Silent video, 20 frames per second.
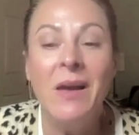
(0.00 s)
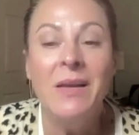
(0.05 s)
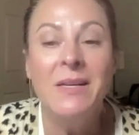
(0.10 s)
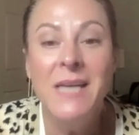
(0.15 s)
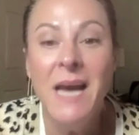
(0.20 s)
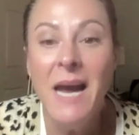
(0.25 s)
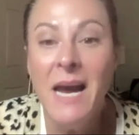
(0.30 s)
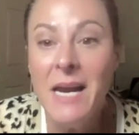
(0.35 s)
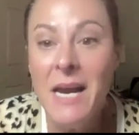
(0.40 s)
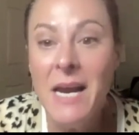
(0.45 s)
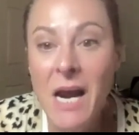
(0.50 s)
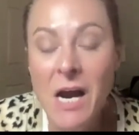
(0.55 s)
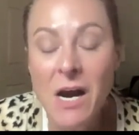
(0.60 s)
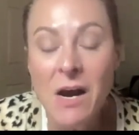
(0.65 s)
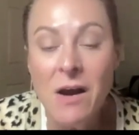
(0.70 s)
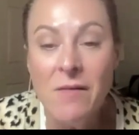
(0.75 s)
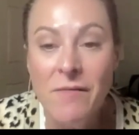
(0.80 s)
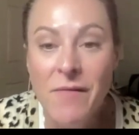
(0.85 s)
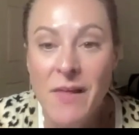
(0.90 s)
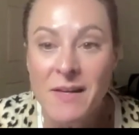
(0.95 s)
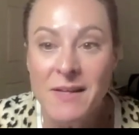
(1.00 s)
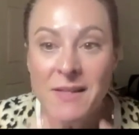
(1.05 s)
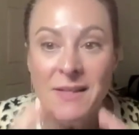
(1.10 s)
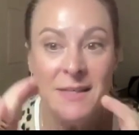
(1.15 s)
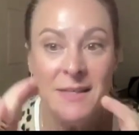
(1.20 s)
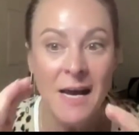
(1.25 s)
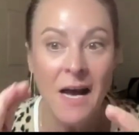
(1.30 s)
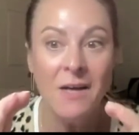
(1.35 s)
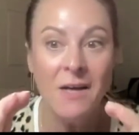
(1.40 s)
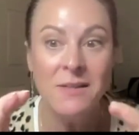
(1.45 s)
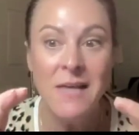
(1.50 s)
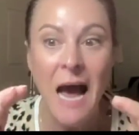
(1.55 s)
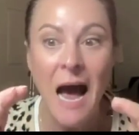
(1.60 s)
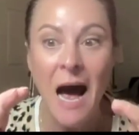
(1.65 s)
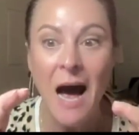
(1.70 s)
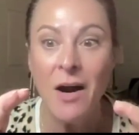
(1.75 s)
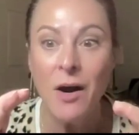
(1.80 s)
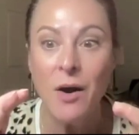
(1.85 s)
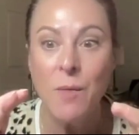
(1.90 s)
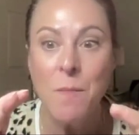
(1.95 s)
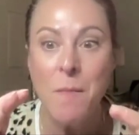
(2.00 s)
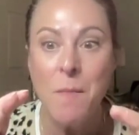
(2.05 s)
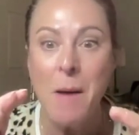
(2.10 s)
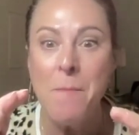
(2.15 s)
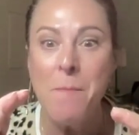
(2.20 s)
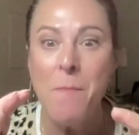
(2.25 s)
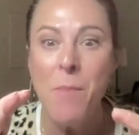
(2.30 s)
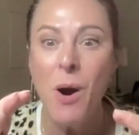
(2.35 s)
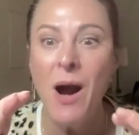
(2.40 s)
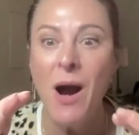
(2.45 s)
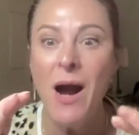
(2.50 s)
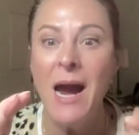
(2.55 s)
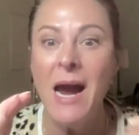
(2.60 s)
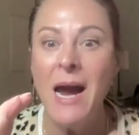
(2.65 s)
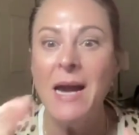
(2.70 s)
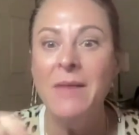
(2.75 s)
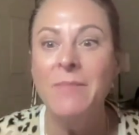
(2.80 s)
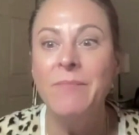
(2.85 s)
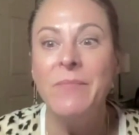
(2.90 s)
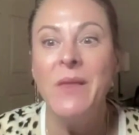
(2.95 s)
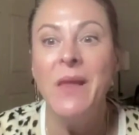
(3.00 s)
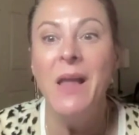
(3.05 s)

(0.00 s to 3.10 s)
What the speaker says: take care of the cell's outer membrane,